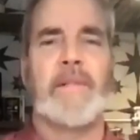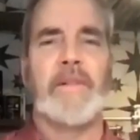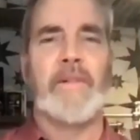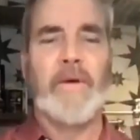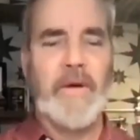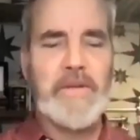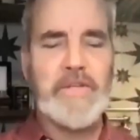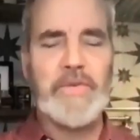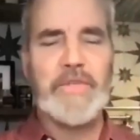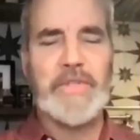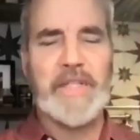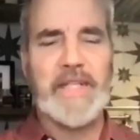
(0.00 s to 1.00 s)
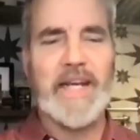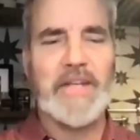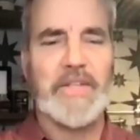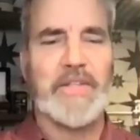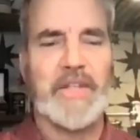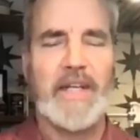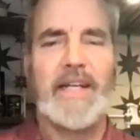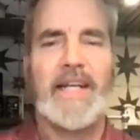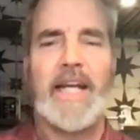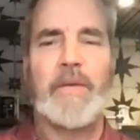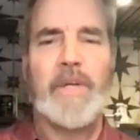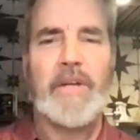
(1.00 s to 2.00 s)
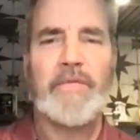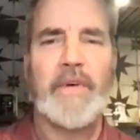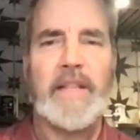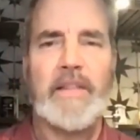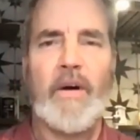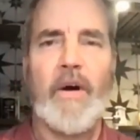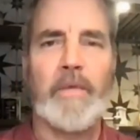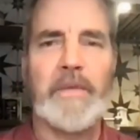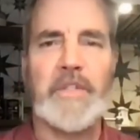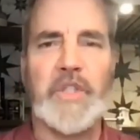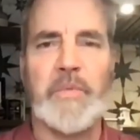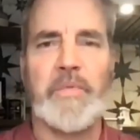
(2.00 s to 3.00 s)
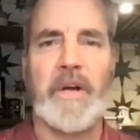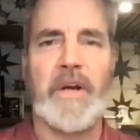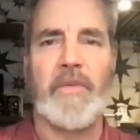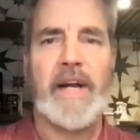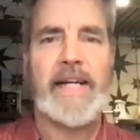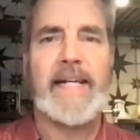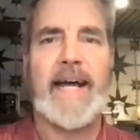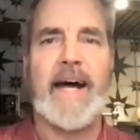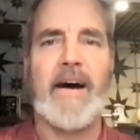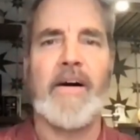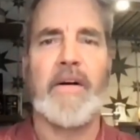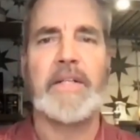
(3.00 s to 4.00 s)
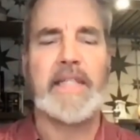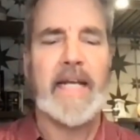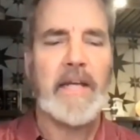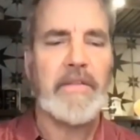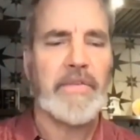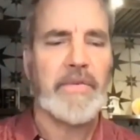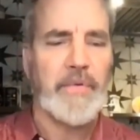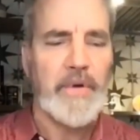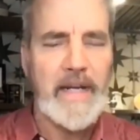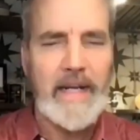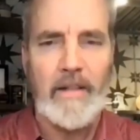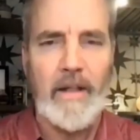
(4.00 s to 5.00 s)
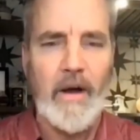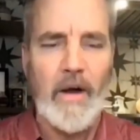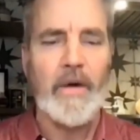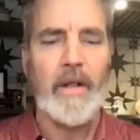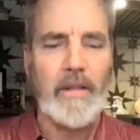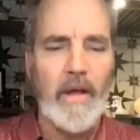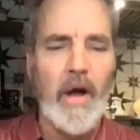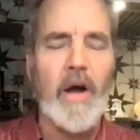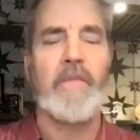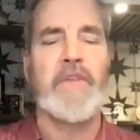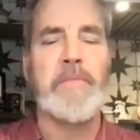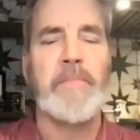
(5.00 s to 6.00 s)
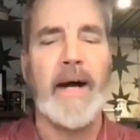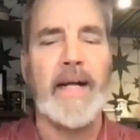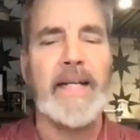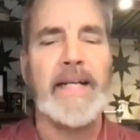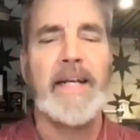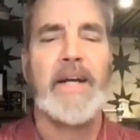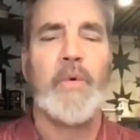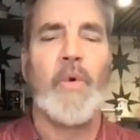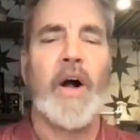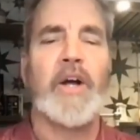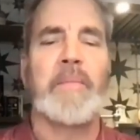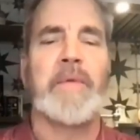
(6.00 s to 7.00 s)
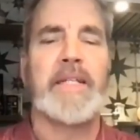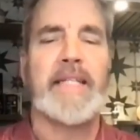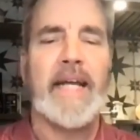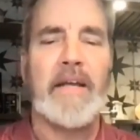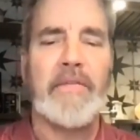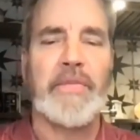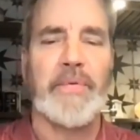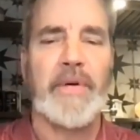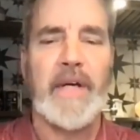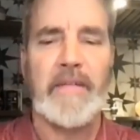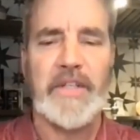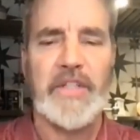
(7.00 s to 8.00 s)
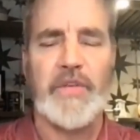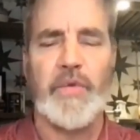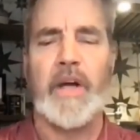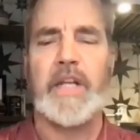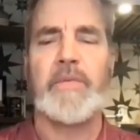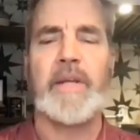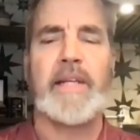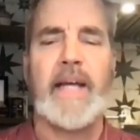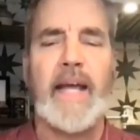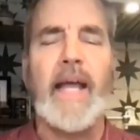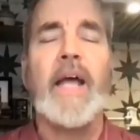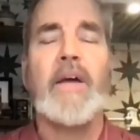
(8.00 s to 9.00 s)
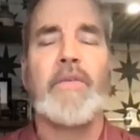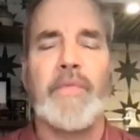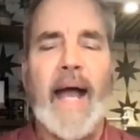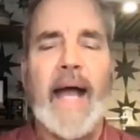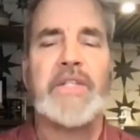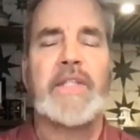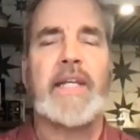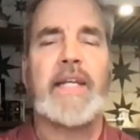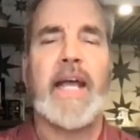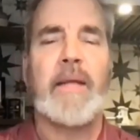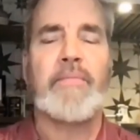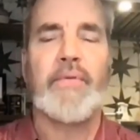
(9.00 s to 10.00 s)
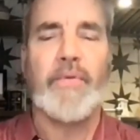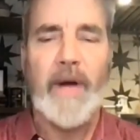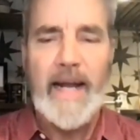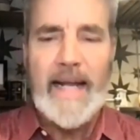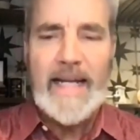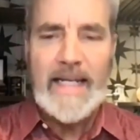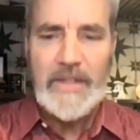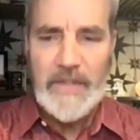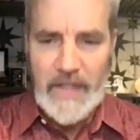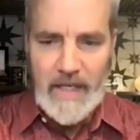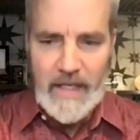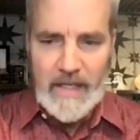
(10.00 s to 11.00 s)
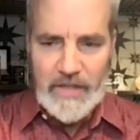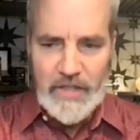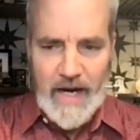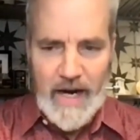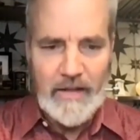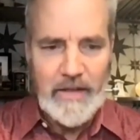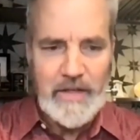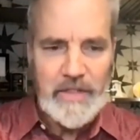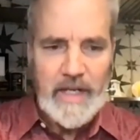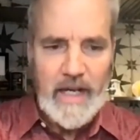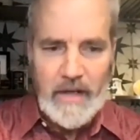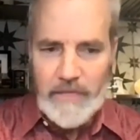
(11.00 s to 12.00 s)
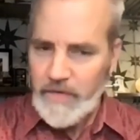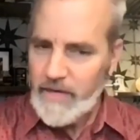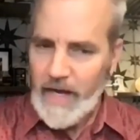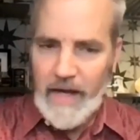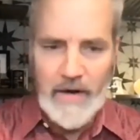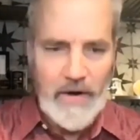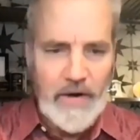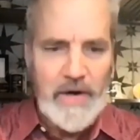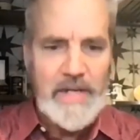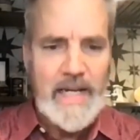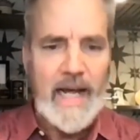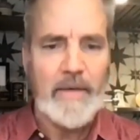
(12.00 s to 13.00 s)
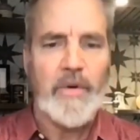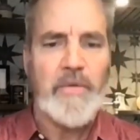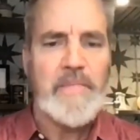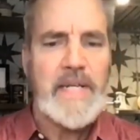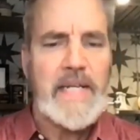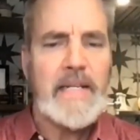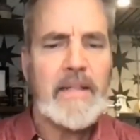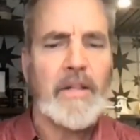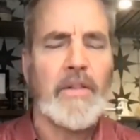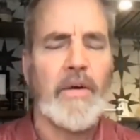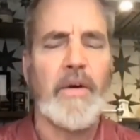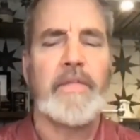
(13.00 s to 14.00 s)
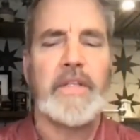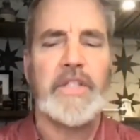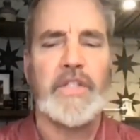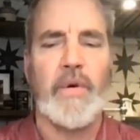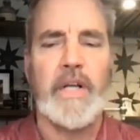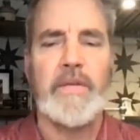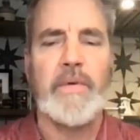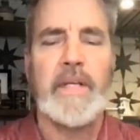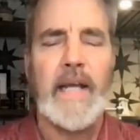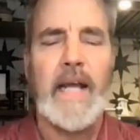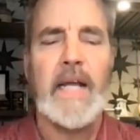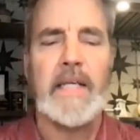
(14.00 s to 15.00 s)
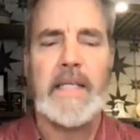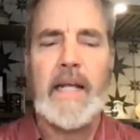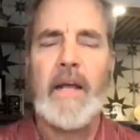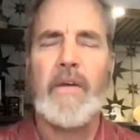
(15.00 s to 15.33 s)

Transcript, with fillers: But Lord, you see us. And we invite the Holy Spirit right now on day three. Hello, hello, everybody. Welcome to day three of this 21 day fasting and praise challenge. And if you've not heard yet, we're meeting the Lord these 21 days,